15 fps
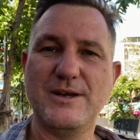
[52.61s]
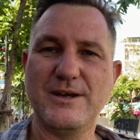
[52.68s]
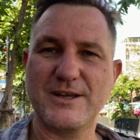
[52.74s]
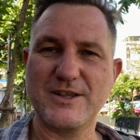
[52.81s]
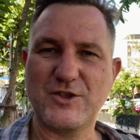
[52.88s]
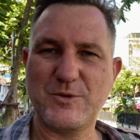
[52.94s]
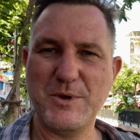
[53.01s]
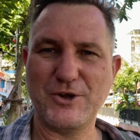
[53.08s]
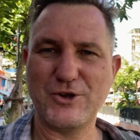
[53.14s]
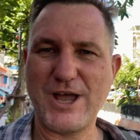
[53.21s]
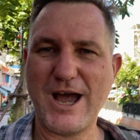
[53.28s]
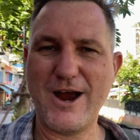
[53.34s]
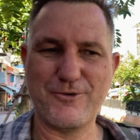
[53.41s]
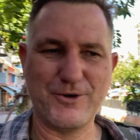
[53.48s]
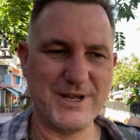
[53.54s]
I can smell
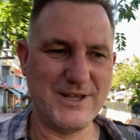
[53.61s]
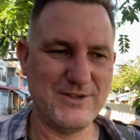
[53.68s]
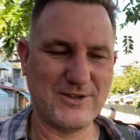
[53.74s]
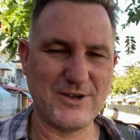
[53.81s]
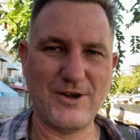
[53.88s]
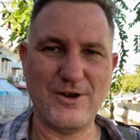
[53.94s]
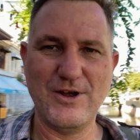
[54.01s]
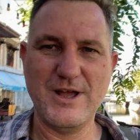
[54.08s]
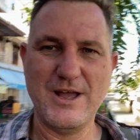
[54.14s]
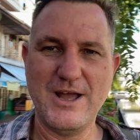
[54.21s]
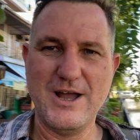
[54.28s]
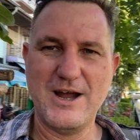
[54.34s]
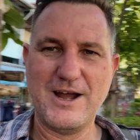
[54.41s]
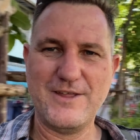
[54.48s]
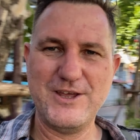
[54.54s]
curries, so
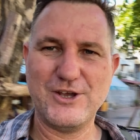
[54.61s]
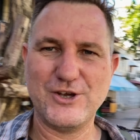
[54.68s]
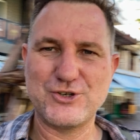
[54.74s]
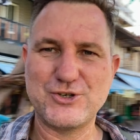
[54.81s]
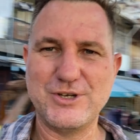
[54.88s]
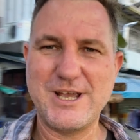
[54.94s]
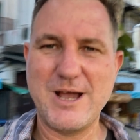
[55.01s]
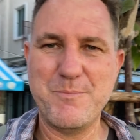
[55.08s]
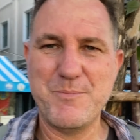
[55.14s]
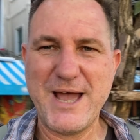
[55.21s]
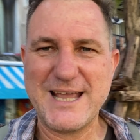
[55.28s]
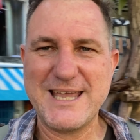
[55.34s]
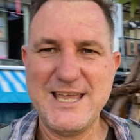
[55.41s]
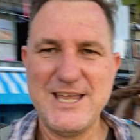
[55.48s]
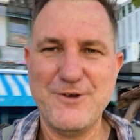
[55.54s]
I think I should come
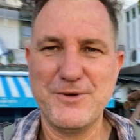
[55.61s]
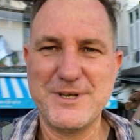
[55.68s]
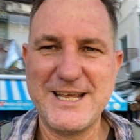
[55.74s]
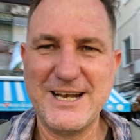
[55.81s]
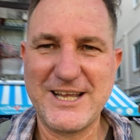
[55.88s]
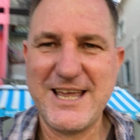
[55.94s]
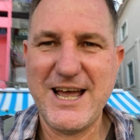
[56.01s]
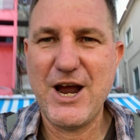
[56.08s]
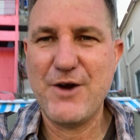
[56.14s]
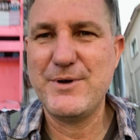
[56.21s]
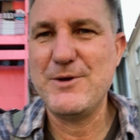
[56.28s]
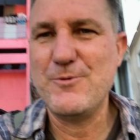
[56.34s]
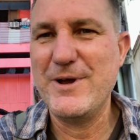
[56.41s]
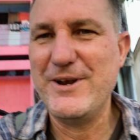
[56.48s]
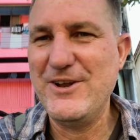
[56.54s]
back here and get a
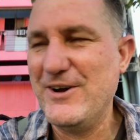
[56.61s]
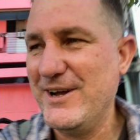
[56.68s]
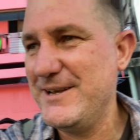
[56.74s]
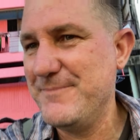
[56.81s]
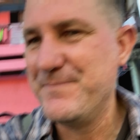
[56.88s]
curry one night.